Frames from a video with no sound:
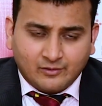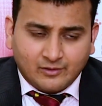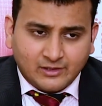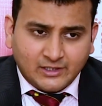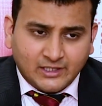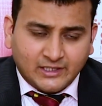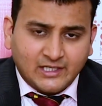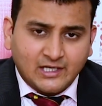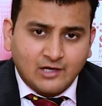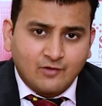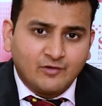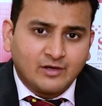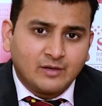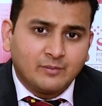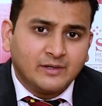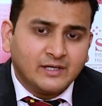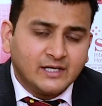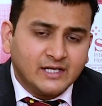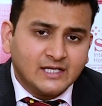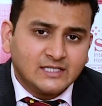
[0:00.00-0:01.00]
checking the
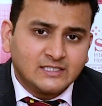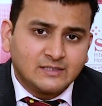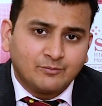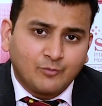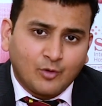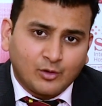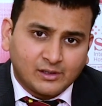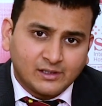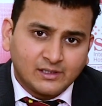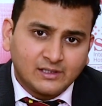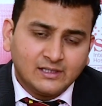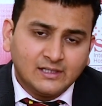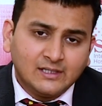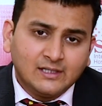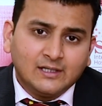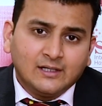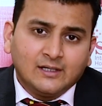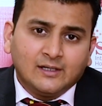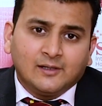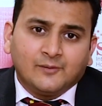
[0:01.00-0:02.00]
vitamin D is important.
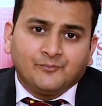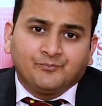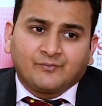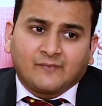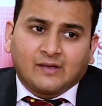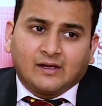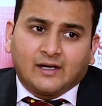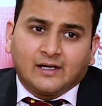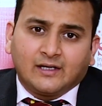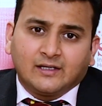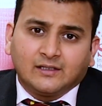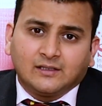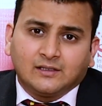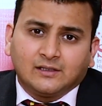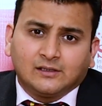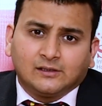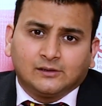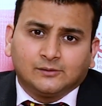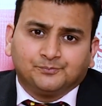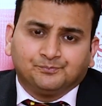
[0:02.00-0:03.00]
And
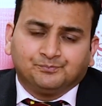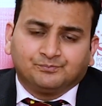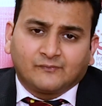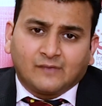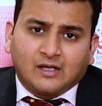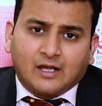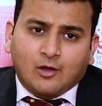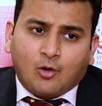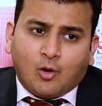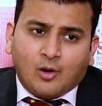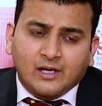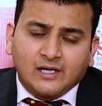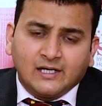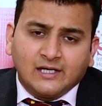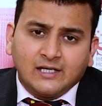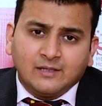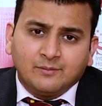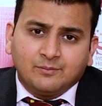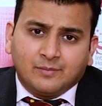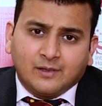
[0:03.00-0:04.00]

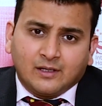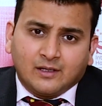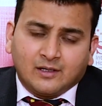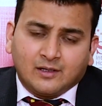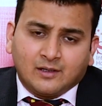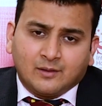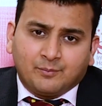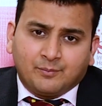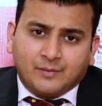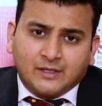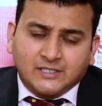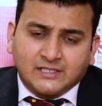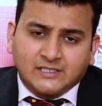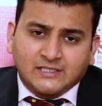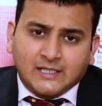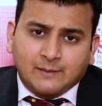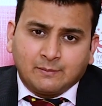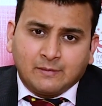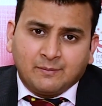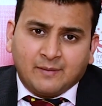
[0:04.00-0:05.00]
accordingly,
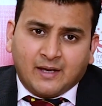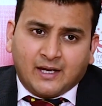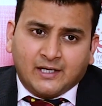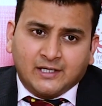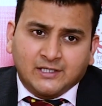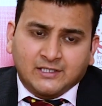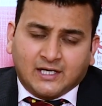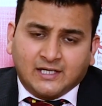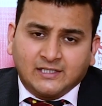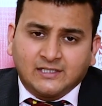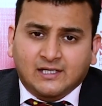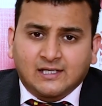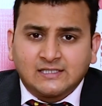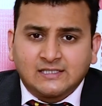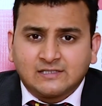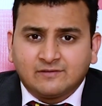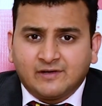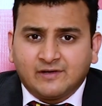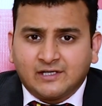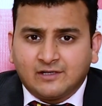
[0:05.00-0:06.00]
patients can be managed either
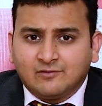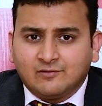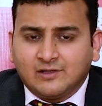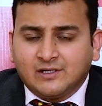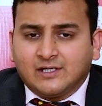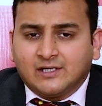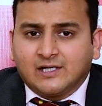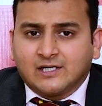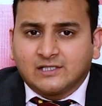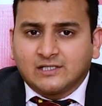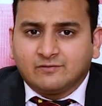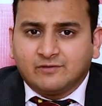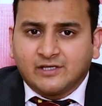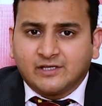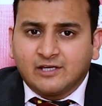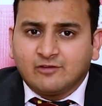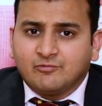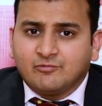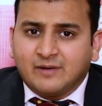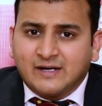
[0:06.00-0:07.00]
conservatively, that is we
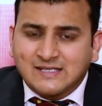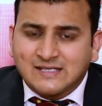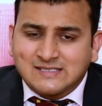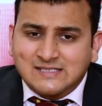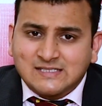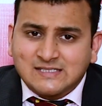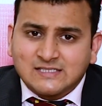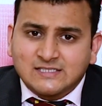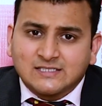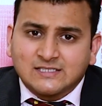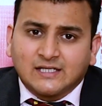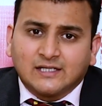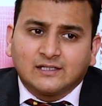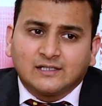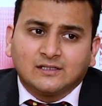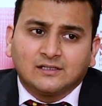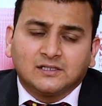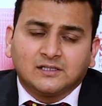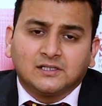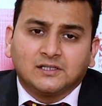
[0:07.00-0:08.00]
give medicines
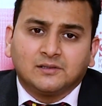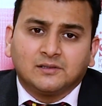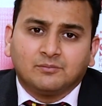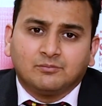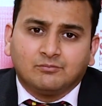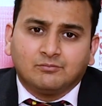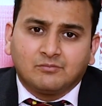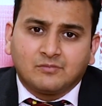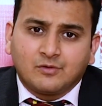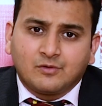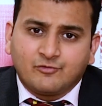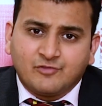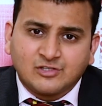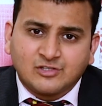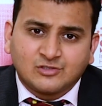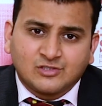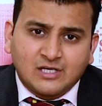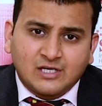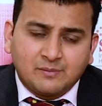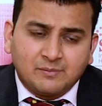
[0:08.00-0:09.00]
and
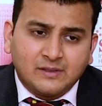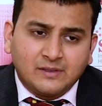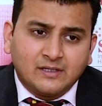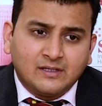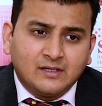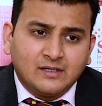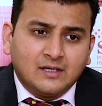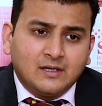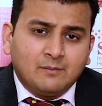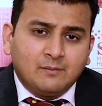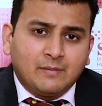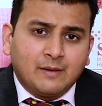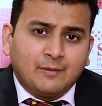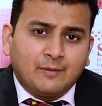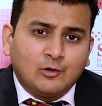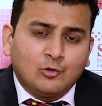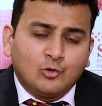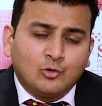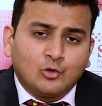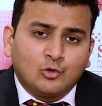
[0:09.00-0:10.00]
physiotherapy.
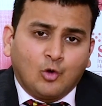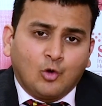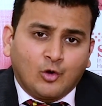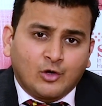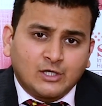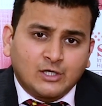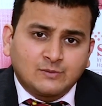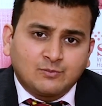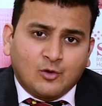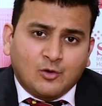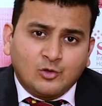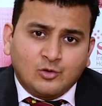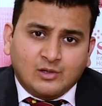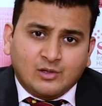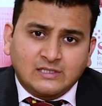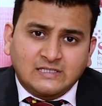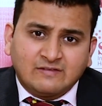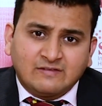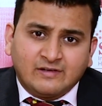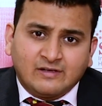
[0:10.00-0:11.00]
People who do not respond to
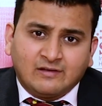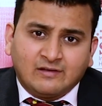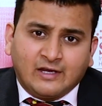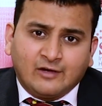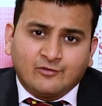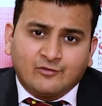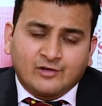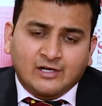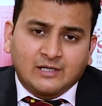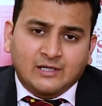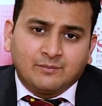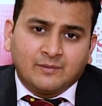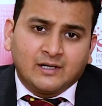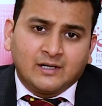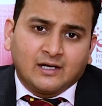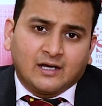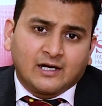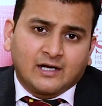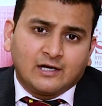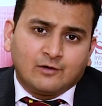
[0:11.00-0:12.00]
conservative line of
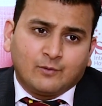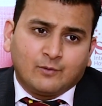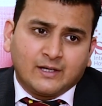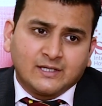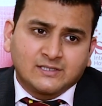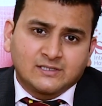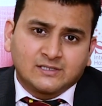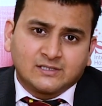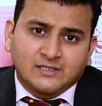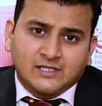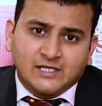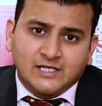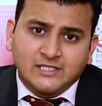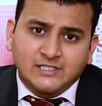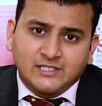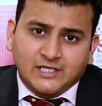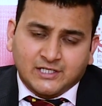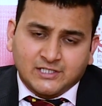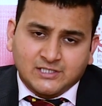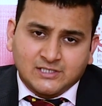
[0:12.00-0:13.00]
treatment are advised
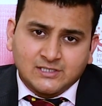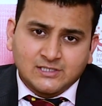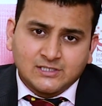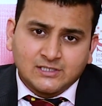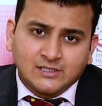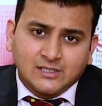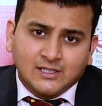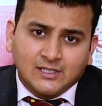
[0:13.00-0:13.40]
injections.